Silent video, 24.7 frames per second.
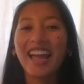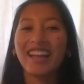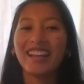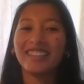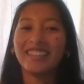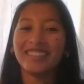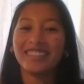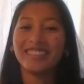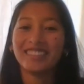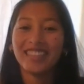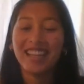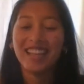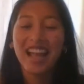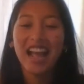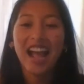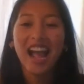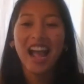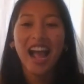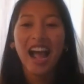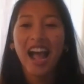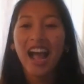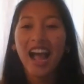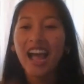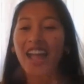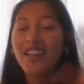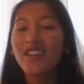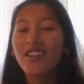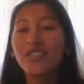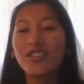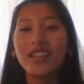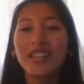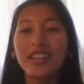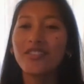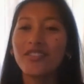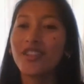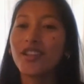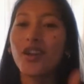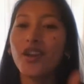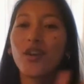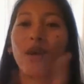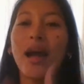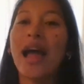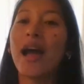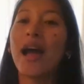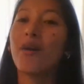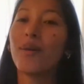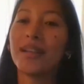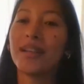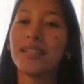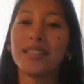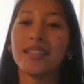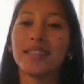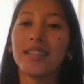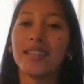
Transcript: And I don't even know how I did